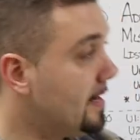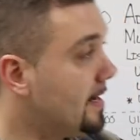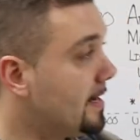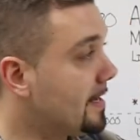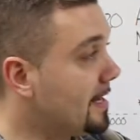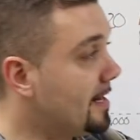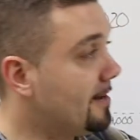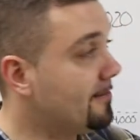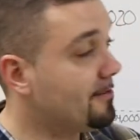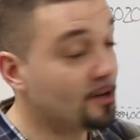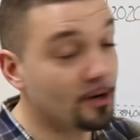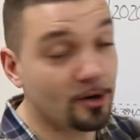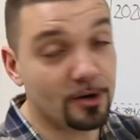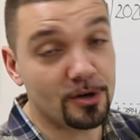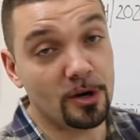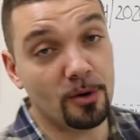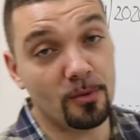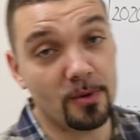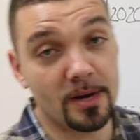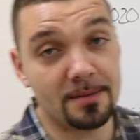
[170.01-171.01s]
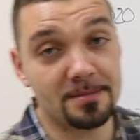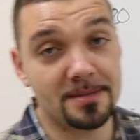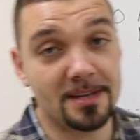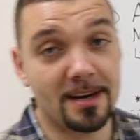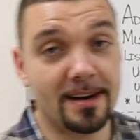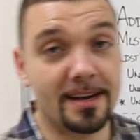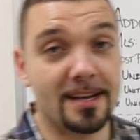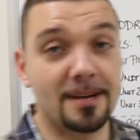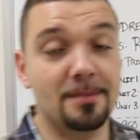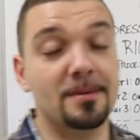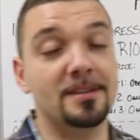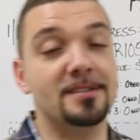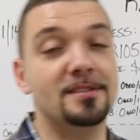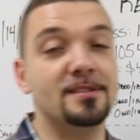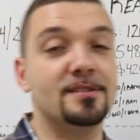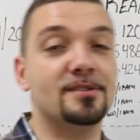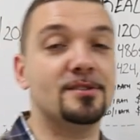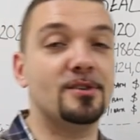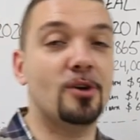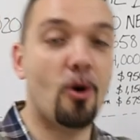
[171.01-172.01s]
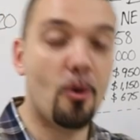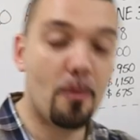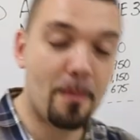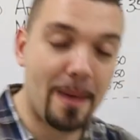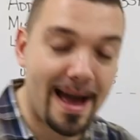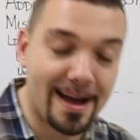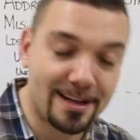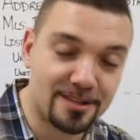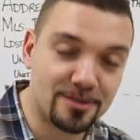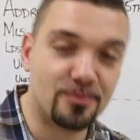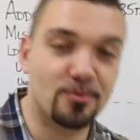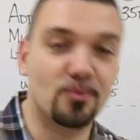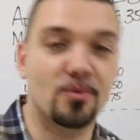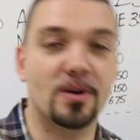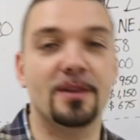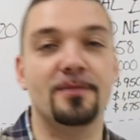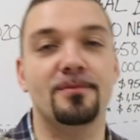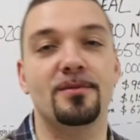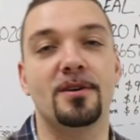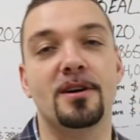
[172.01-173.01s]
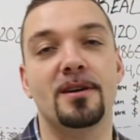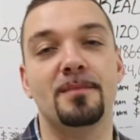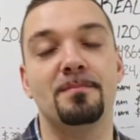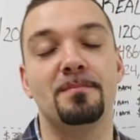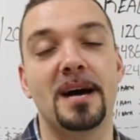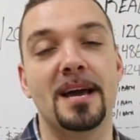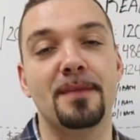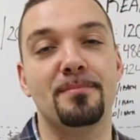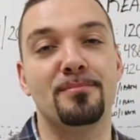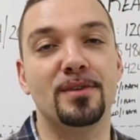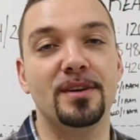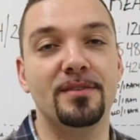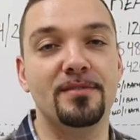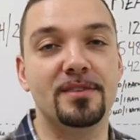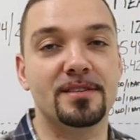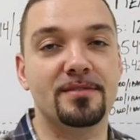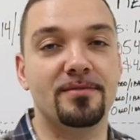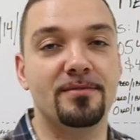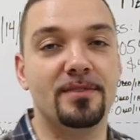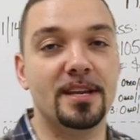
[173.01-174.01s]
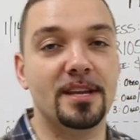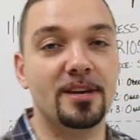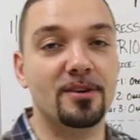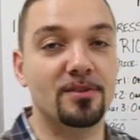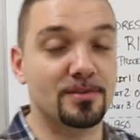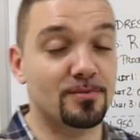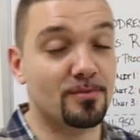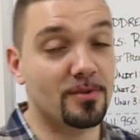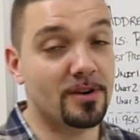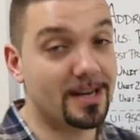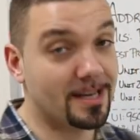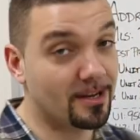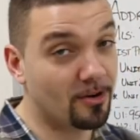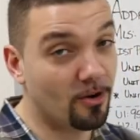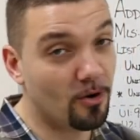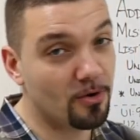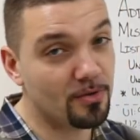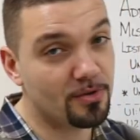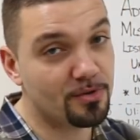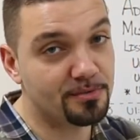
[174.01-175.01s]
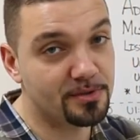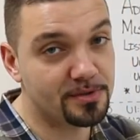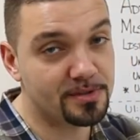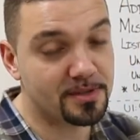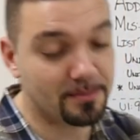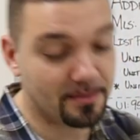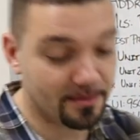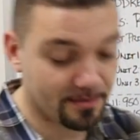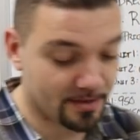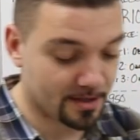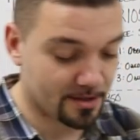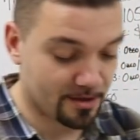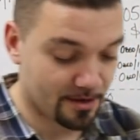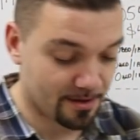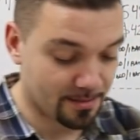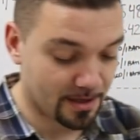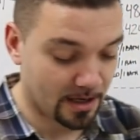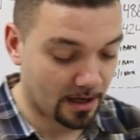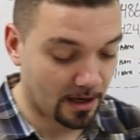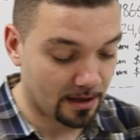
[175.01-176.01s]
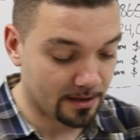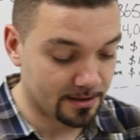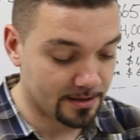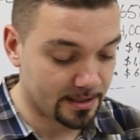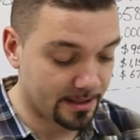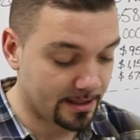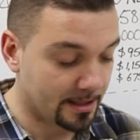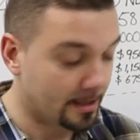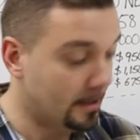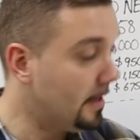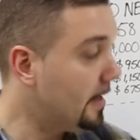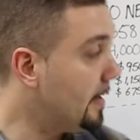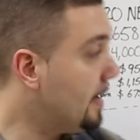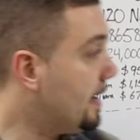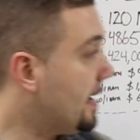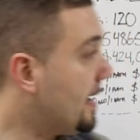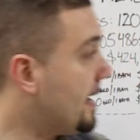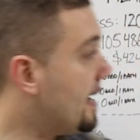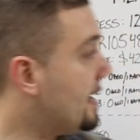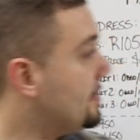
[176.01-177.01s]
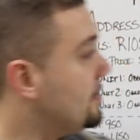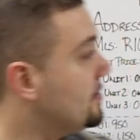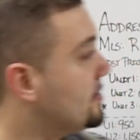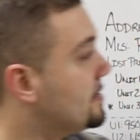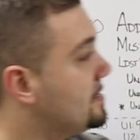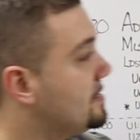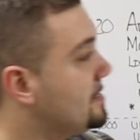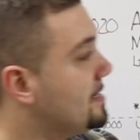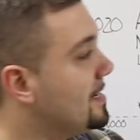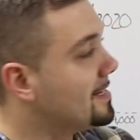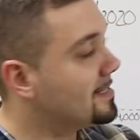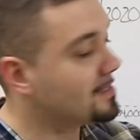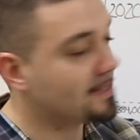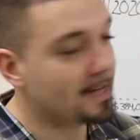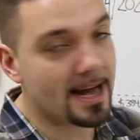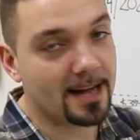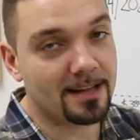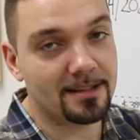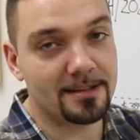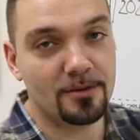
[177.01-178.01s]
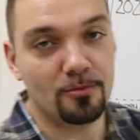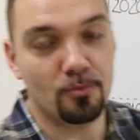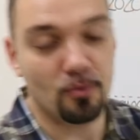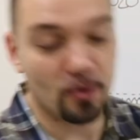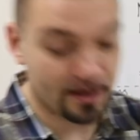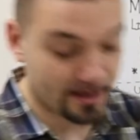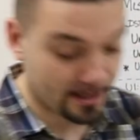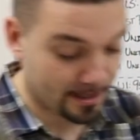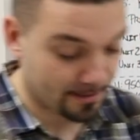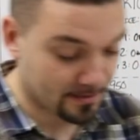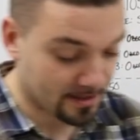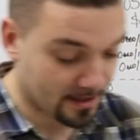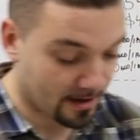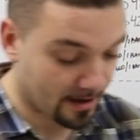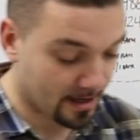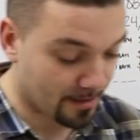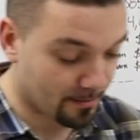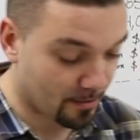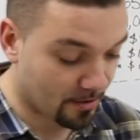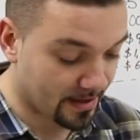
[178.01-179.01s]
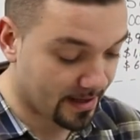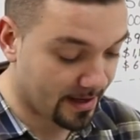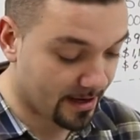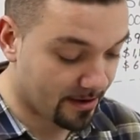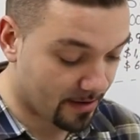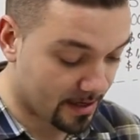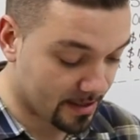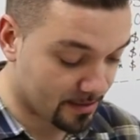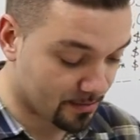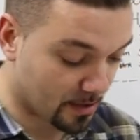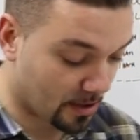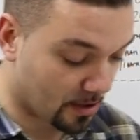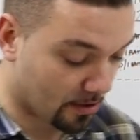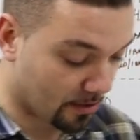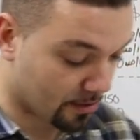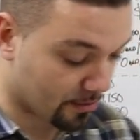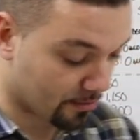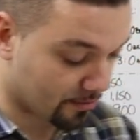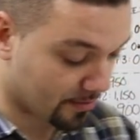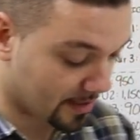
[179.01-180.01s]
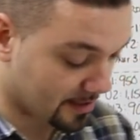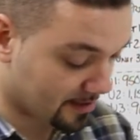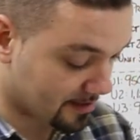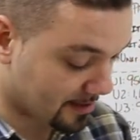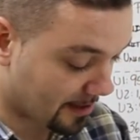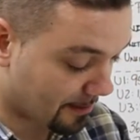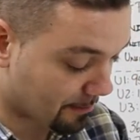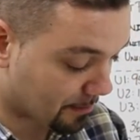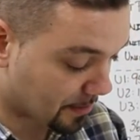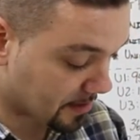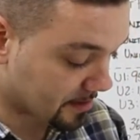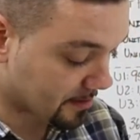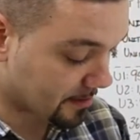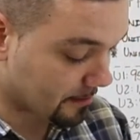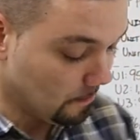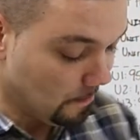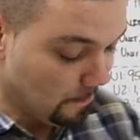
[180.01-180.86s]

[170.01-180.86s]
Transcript: Again, if you don't know what I'm talking about, just go back to one of our my previous videos where I go through some of the terminology and you can see exactly what I'm talking about here as we go through these numbers.